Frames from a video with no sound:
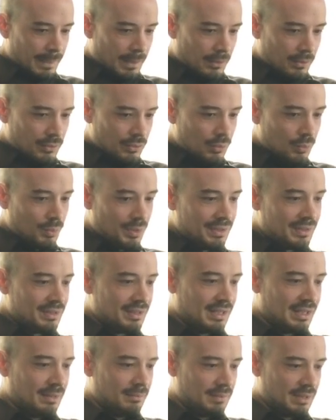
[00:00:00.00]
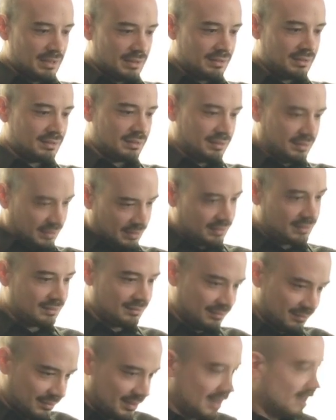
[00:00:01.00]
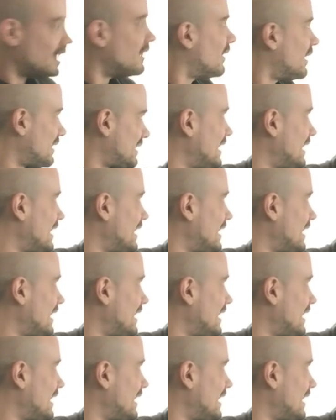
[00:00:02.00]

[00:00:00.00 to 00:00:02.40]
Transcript: read the name, yes, okay,